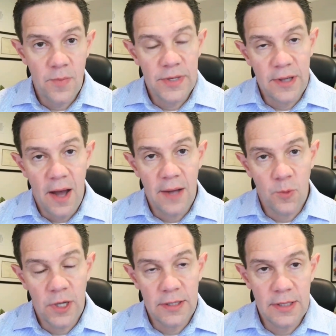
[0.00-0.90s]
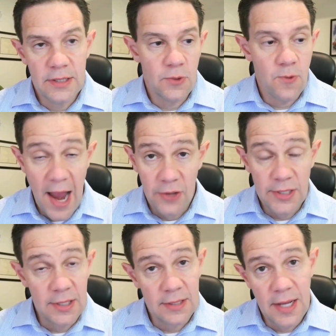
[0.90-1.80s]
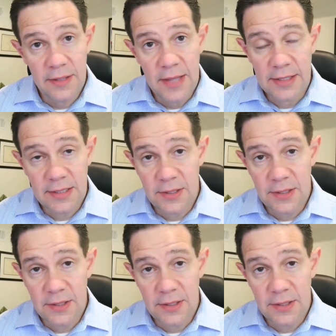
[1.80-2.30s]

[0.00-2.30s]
but on what is around it and that's yes.